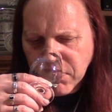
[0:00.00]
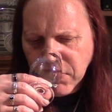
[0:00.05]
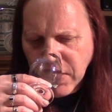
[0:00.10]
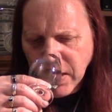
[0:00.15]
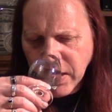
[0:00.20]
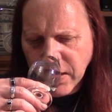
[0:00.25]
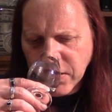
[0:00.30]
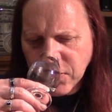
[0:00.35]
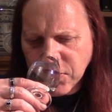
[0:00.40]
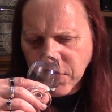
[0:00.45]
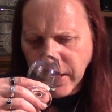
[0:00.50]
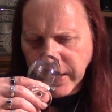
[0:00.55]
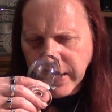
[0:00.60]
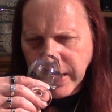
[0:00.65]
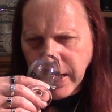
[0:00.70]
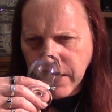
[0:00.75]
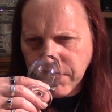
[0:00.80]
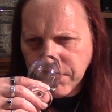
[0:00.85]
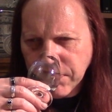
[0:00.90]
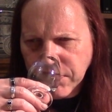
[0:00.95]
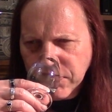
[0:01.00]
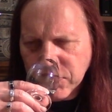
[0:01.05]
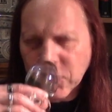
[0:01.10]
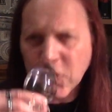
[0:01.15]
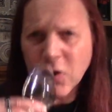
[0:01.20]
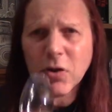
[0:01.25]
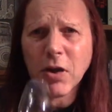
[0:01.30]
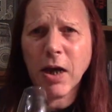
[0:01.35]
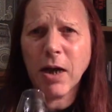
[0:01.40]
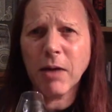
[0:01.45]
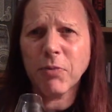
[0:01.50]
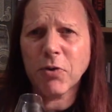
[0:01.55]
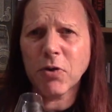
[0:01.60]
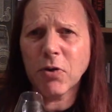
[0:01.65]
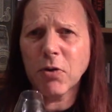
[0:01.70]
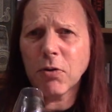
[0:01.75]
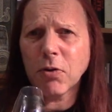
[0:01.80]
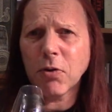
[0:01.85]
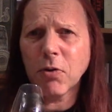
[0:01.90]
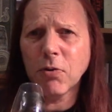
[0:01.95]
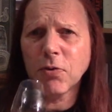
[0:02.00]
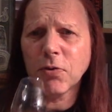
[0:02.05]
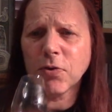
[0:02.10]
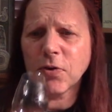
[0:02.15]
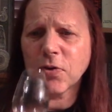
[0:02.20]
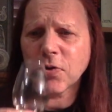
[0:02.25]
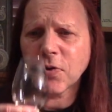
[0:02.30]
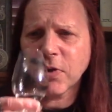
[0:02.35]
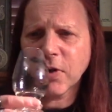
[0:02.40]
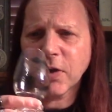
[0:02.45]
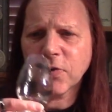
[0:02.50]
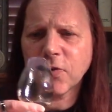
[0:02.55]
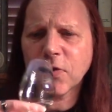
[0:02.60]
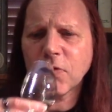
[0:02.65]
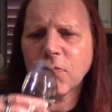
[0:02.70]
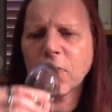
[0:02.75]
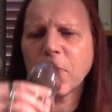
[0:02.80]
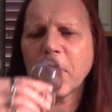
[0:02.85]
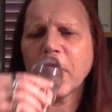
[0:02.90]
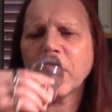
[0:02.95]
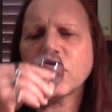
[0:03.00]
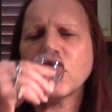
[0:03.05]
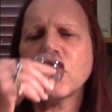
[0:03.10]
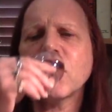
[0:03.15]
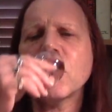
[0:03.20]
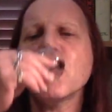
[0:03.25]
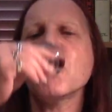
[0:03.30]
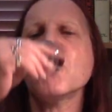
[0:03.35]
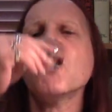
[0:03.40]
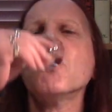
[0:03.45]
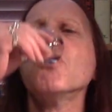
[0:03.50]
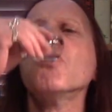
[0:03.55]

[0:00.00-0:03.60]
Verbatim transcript: That is, again, just absolutely gorgeous. Let's see what parts I have.